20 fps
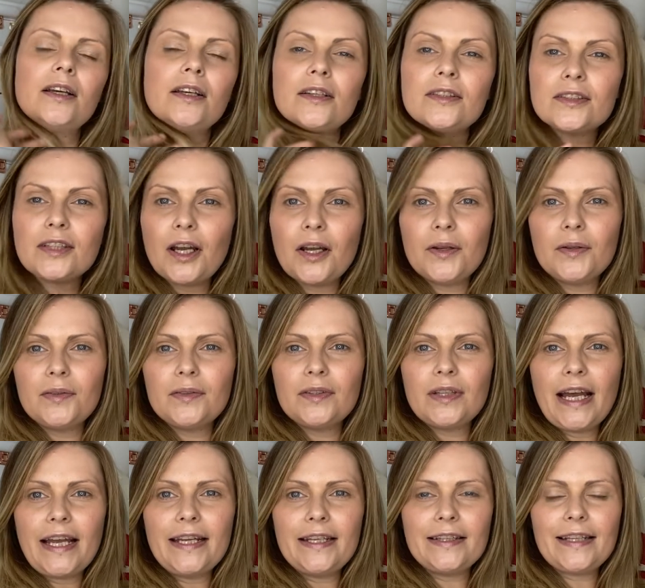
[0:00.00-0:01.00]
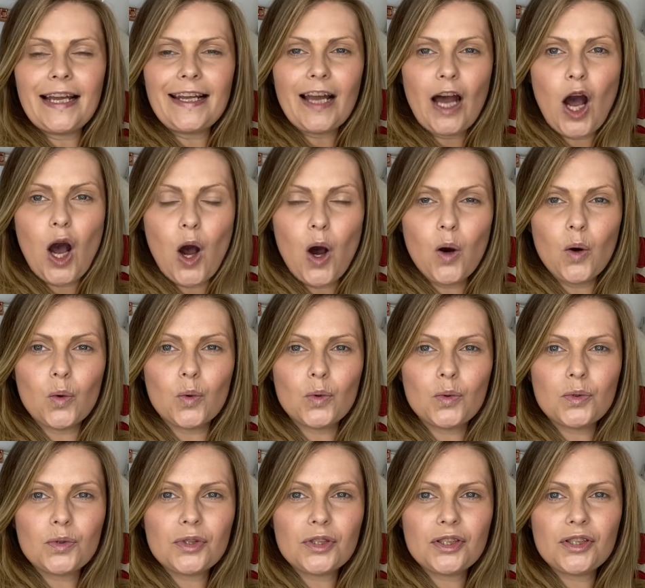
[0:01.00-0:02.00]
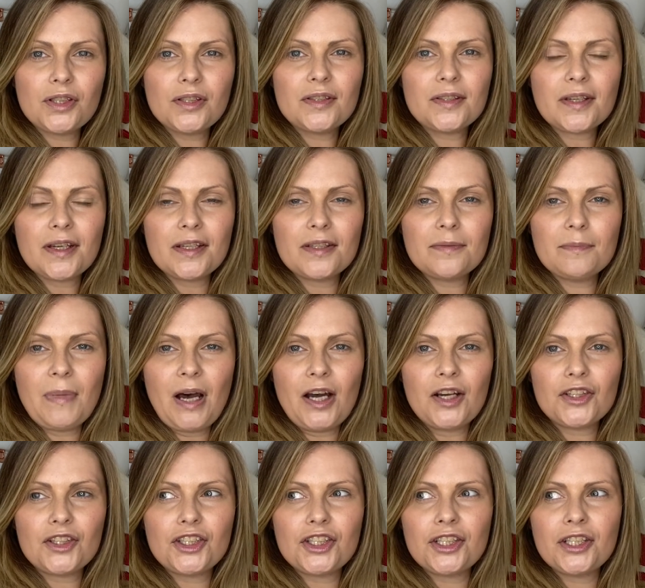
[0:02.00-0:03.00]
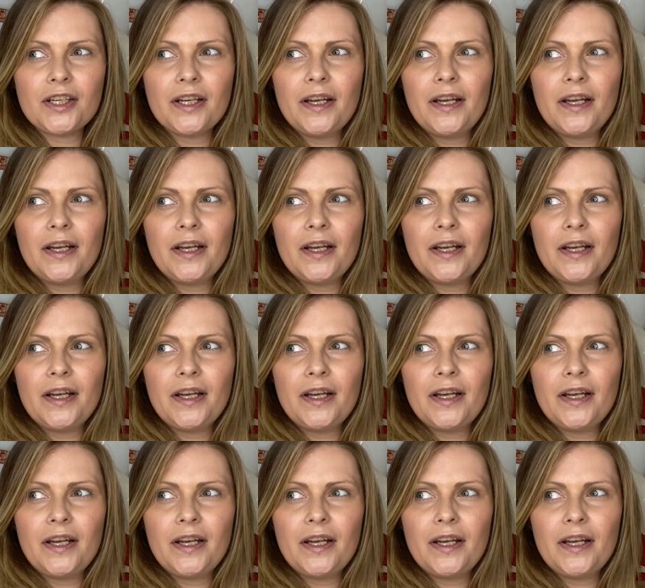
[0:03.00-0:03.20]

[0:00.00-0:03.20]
So they, they hold just as much